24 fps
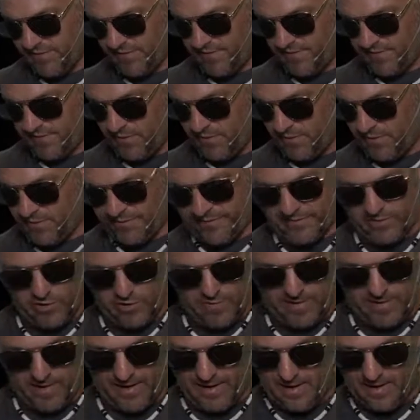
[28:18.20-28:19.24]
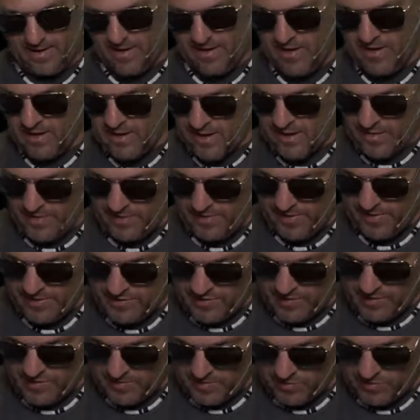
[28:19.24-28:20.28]
If you know about it,
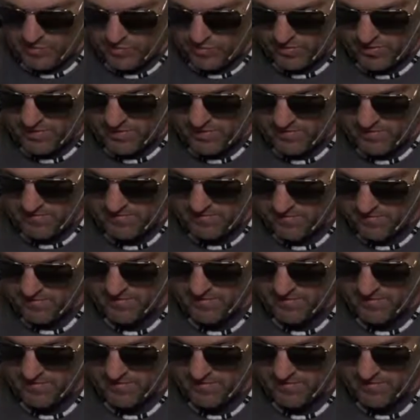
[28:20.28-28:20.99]
PG number 20.